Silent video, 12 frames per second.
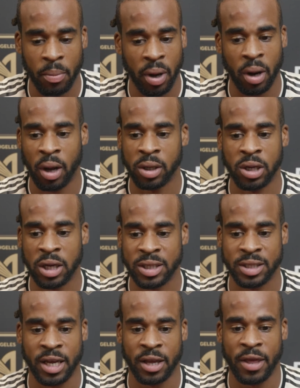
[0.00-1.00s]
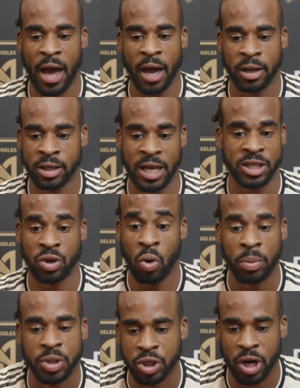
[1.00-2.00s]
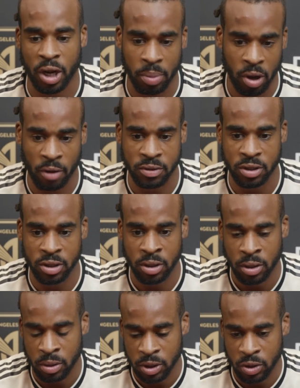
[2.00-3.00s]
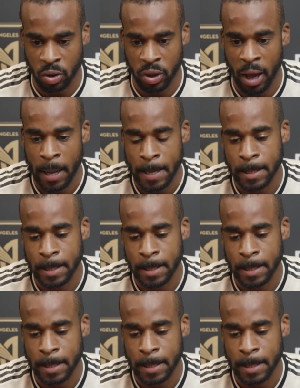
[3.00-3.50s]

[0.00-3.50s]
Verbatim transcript: but not to say that that's the only position I can play, obviously. So, yeah.